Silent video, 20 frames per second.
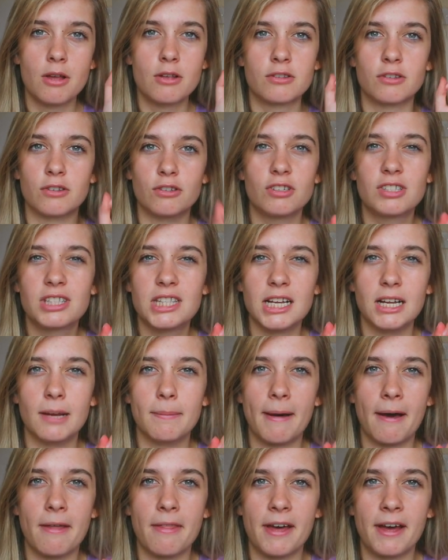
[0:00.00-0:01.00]
So just think
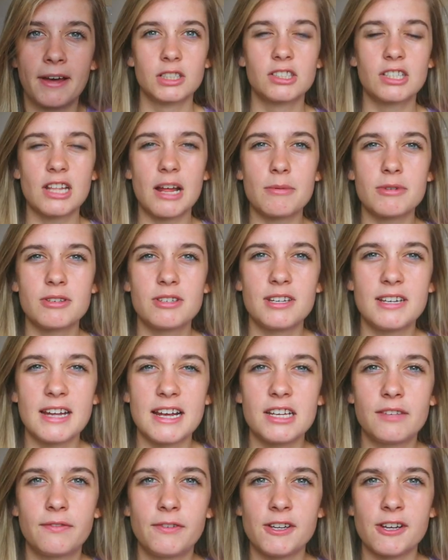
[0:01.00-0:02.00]
about that. So that was
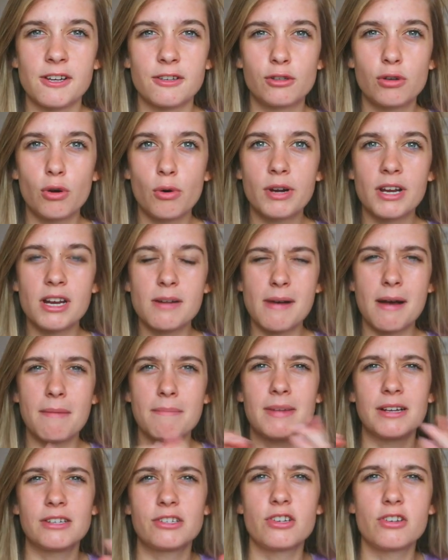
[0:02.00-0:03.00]
today's video talking
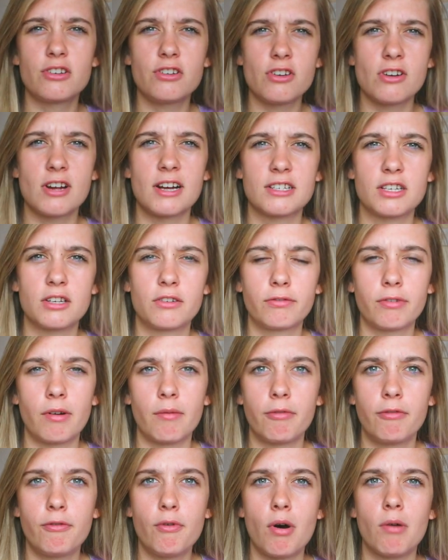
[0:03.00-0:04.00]
about Manchester United's
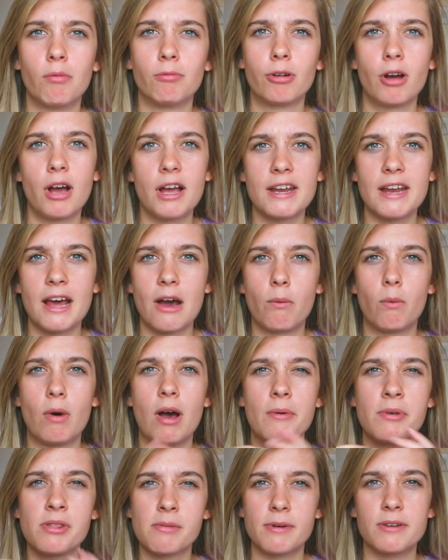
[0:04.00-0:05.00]
front four and right now
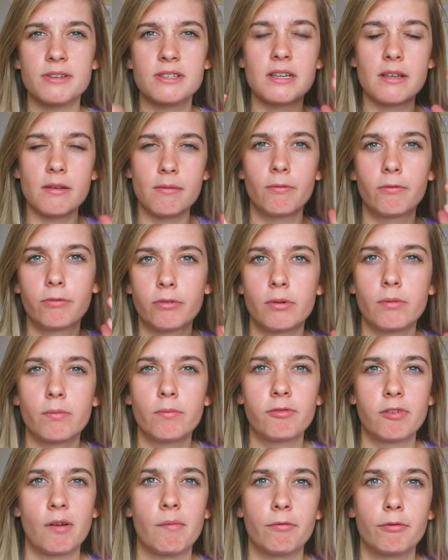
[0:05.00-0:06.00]
why we're the most
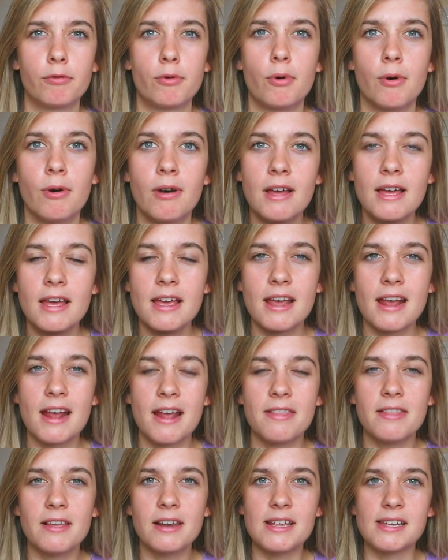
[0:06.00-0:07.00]
informed front four
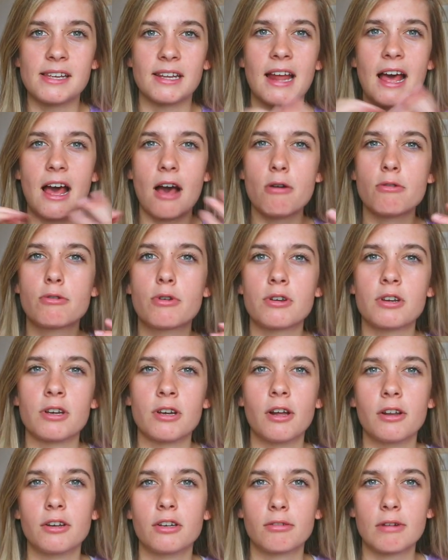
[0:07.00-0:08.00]
in the league and how good
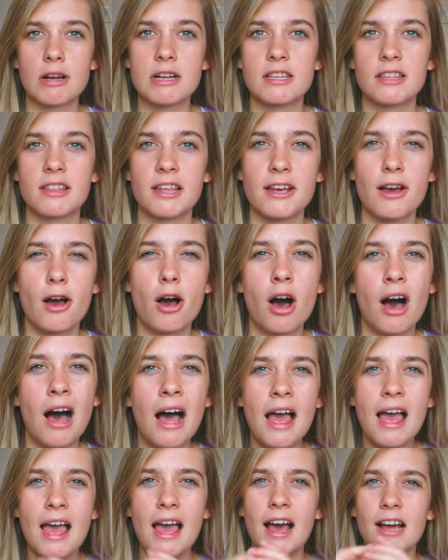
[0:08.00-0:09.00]
and underrated they
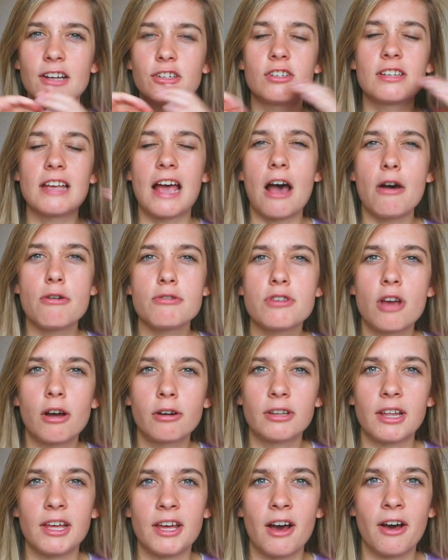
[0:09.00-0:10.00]
are and just how
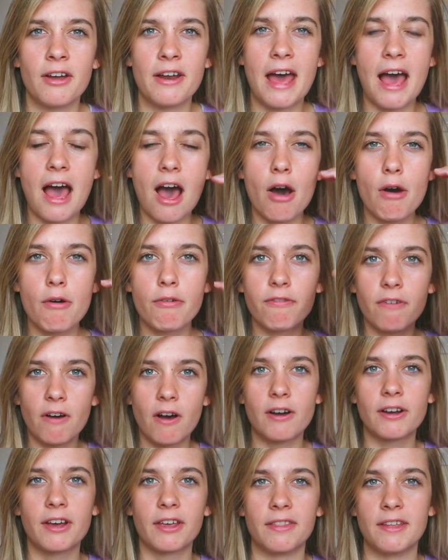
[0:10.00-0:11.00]
young they are and how
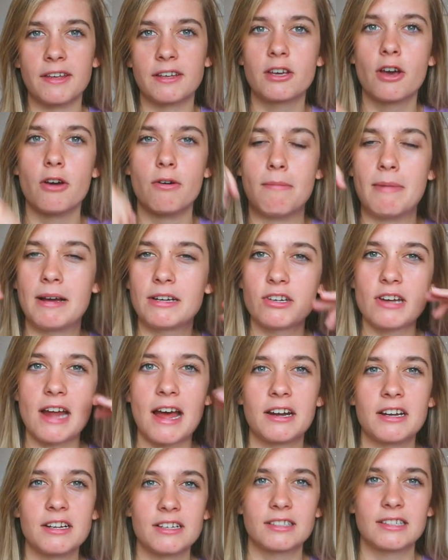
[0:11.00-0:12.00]
far can they go. Imagine
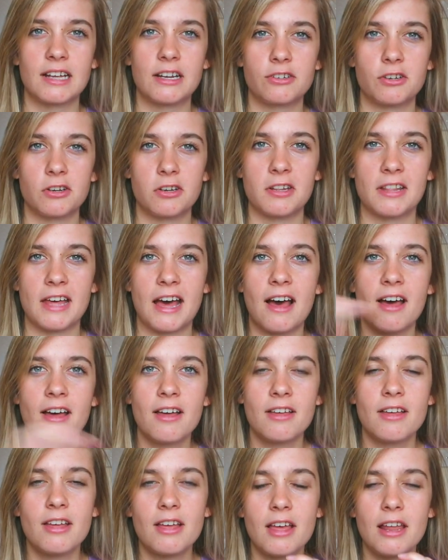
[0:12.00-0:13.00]
adding Sancho to that.
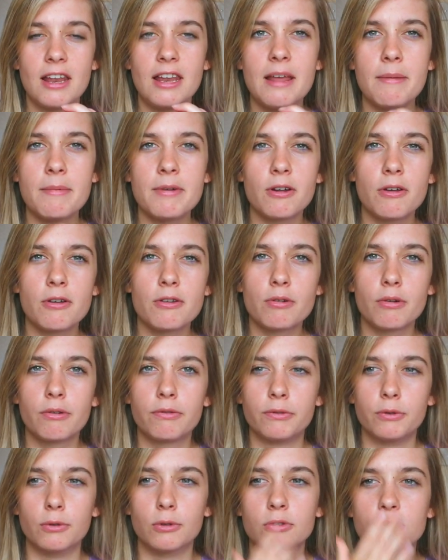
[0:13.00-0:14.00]
Let me know your
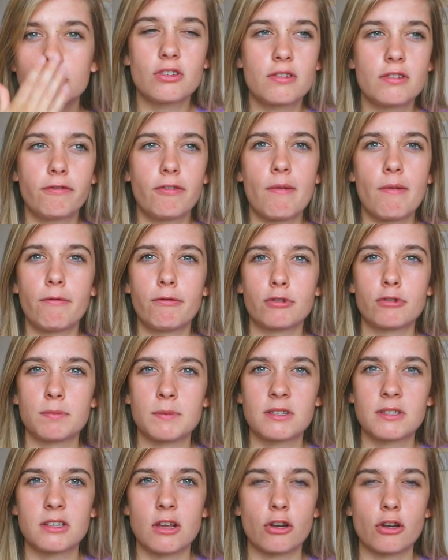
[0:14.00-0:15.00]
thoughts. Just the front four's
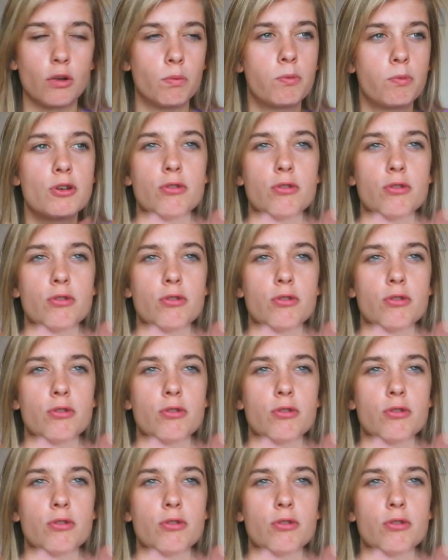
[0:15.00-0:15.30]
been so good.